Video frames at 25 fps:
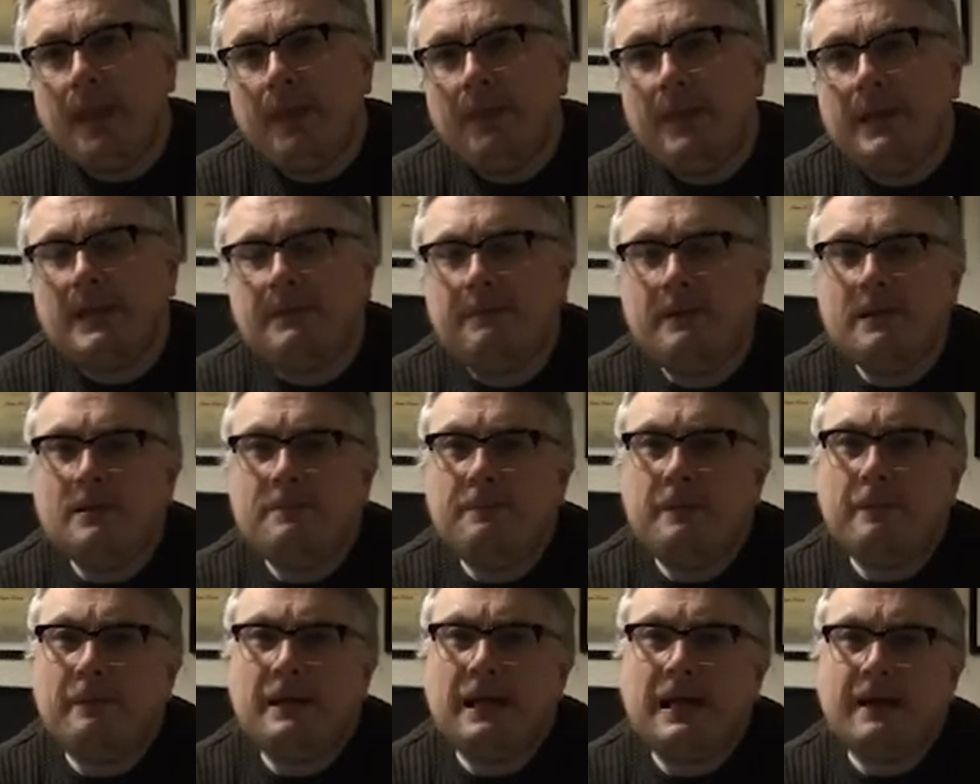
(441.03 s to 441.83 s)
This means
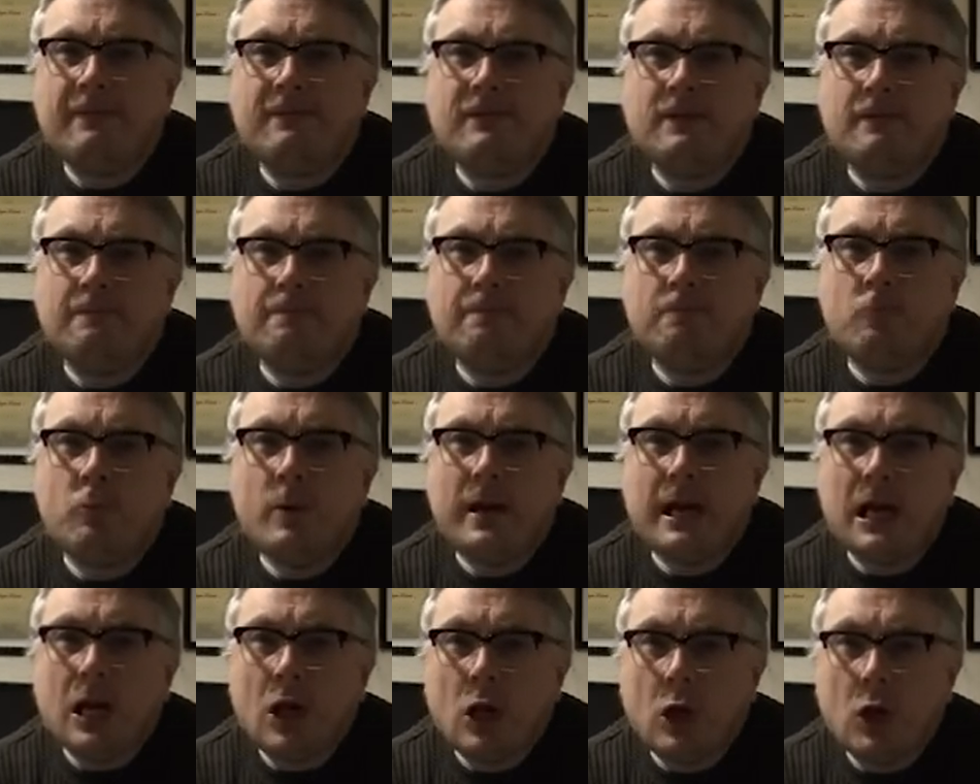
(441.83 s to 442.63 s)
people have to
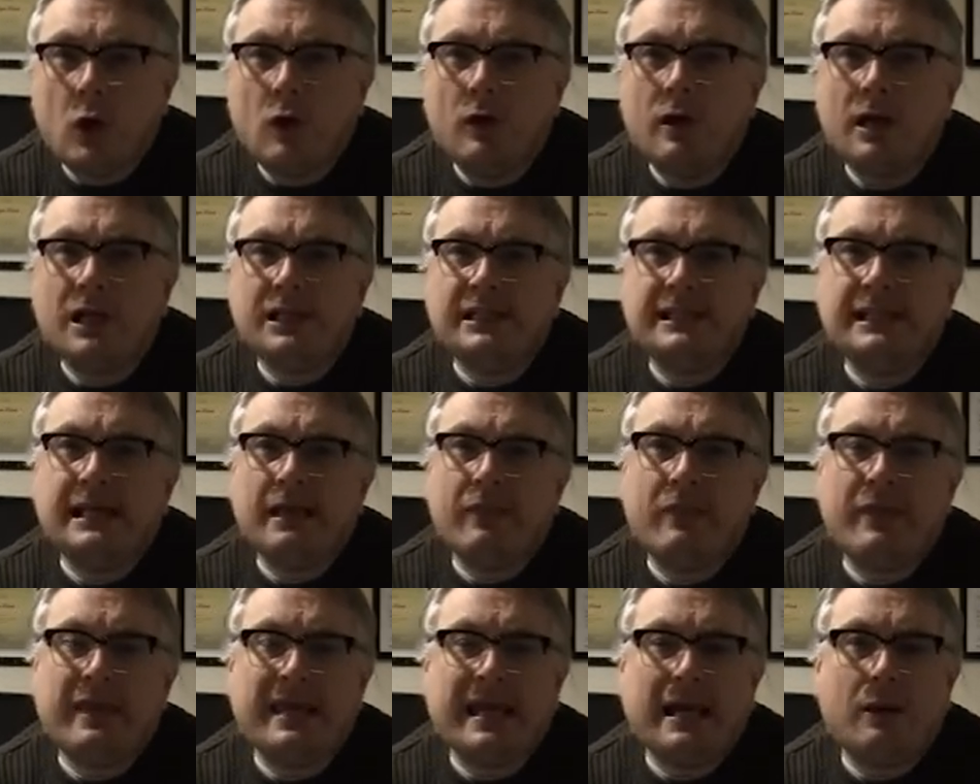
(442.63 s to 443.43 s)
wait longer to
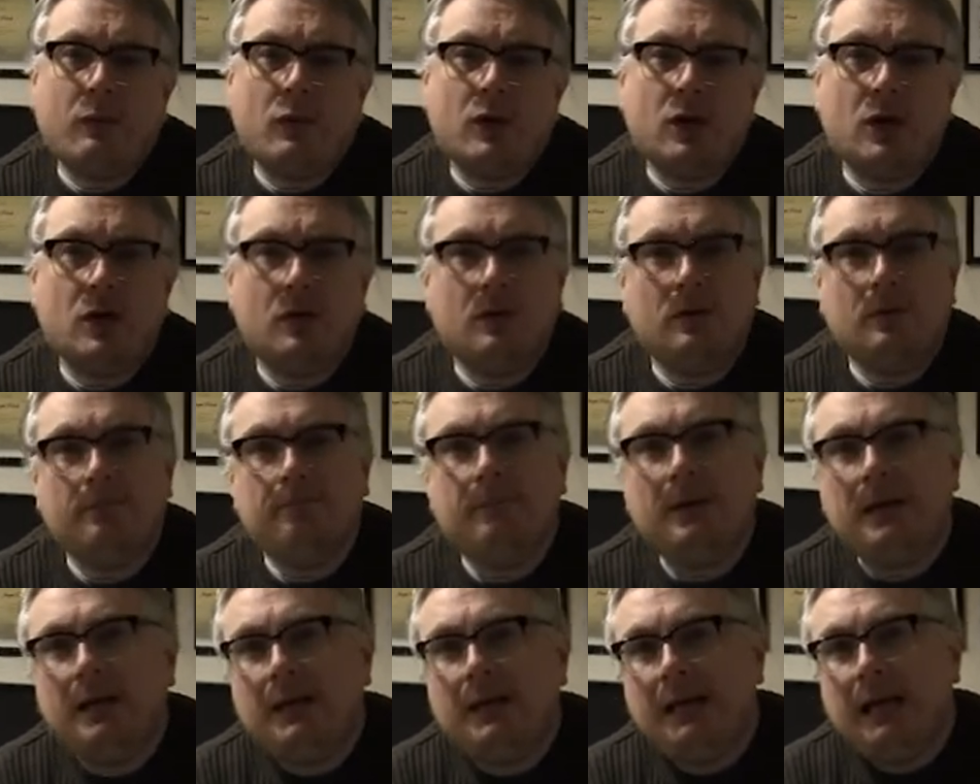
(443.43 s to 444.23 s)
get the outcome.